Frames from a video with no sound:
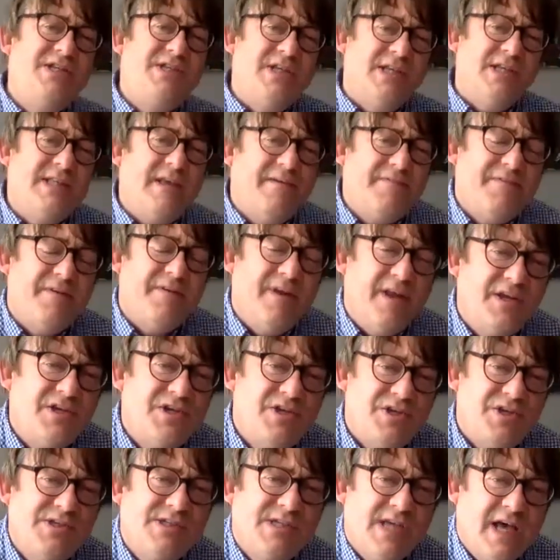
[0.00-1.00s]
I'd
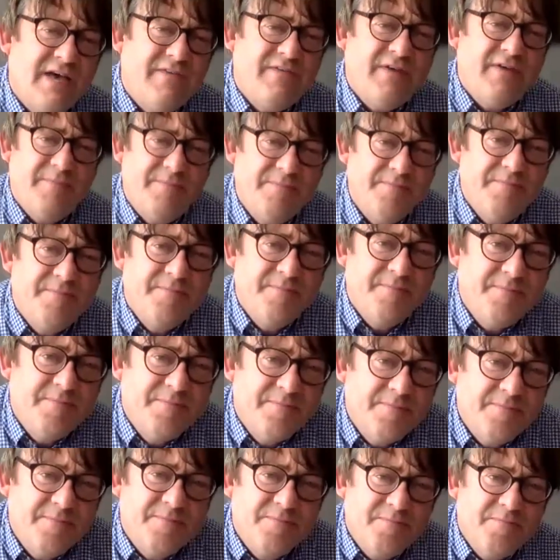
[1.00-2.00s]
never thought of
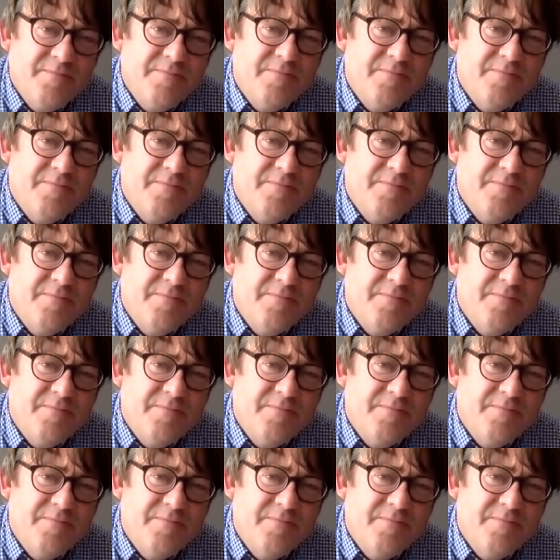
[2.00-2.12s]
things in